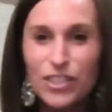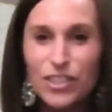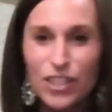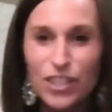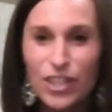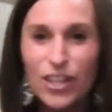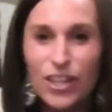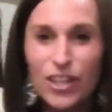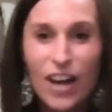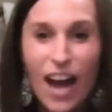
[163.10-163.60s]

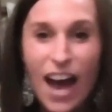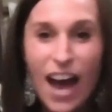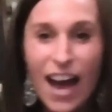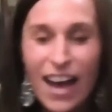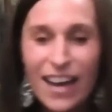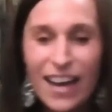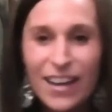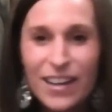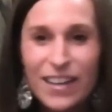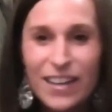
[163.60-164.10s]
Sure.
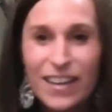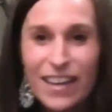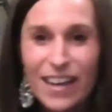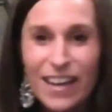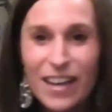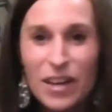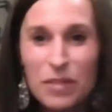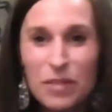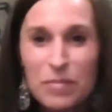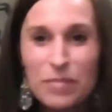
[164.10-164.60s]
I
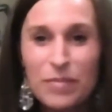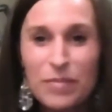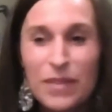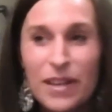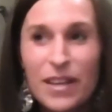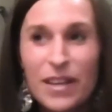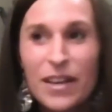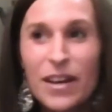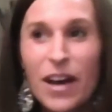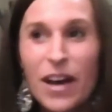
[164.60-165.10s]
am
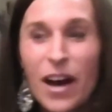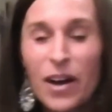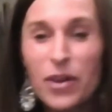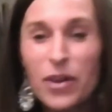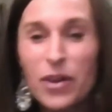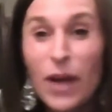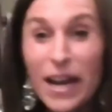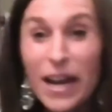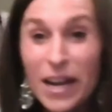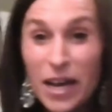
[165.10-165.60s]
a,
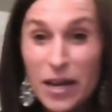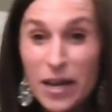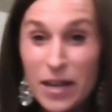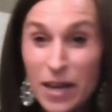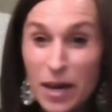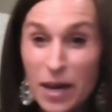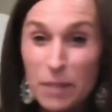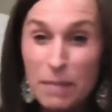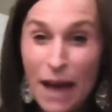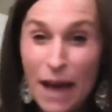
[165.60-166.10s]
quite
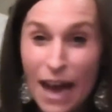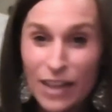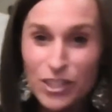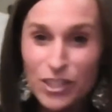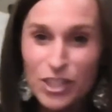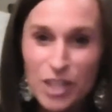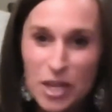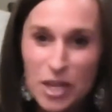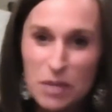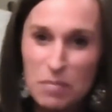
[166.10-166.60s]
a, a
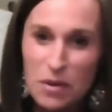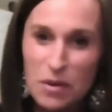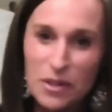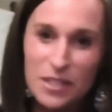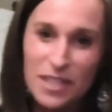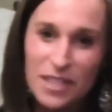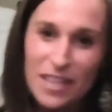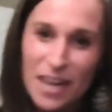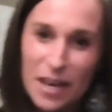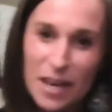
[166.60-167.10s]
passionate
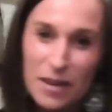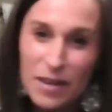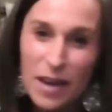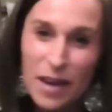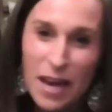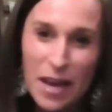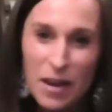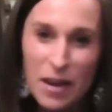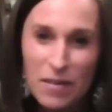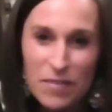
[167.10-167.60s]
person.
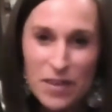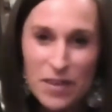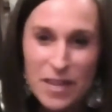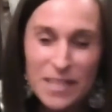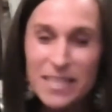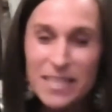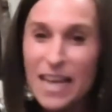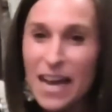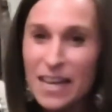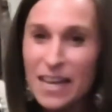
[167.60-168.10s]
I, I have an
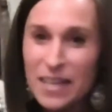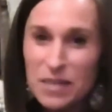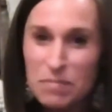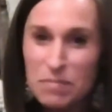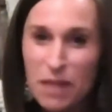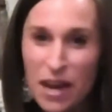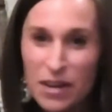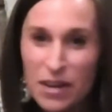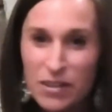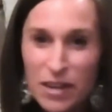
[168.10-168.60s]

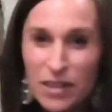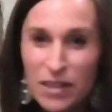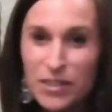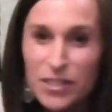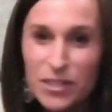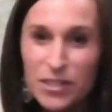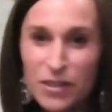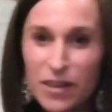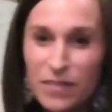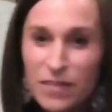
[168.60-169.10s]
Italian
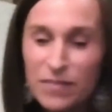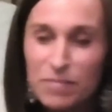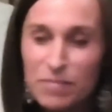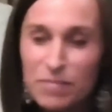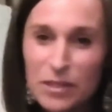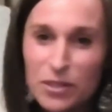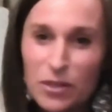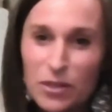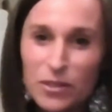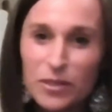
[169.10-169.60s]
background, so I've
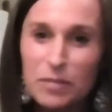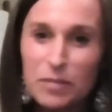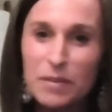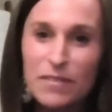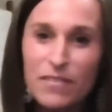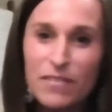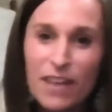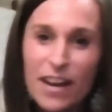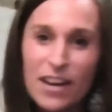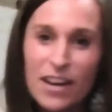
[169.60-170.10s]
been told to
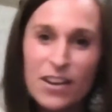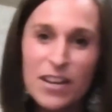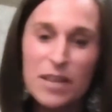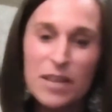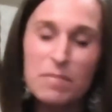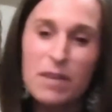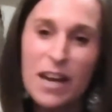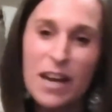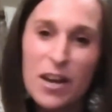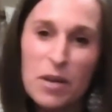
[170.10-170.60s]
be
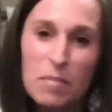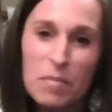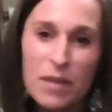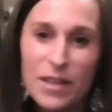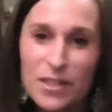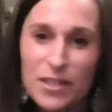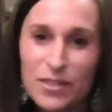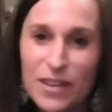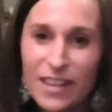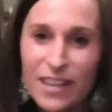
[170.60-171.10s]
fiery, but I hope
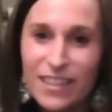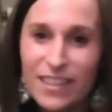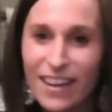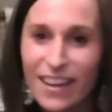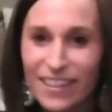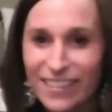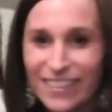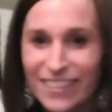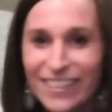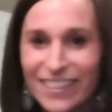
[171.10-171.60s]
I direct
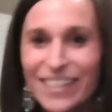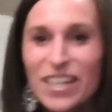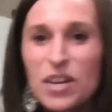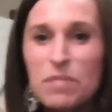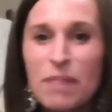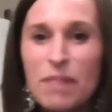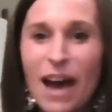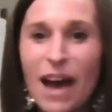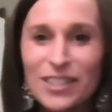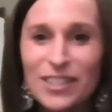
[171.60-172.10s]
that
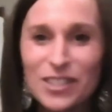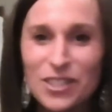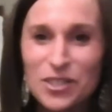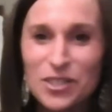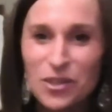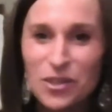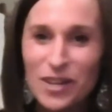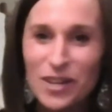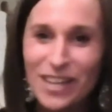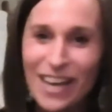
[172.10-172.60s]

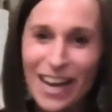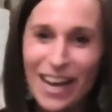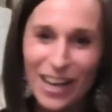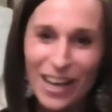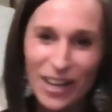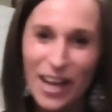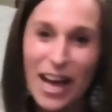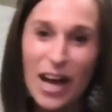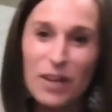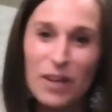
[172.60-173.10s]
passion toward
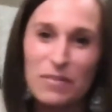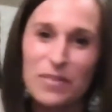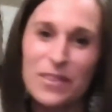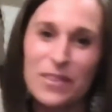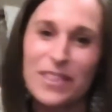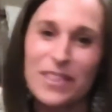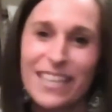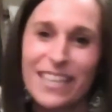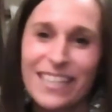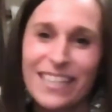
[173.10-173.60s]
help,
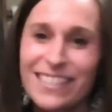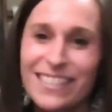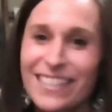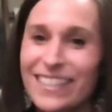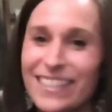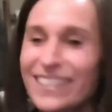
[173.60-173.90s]
helpful things.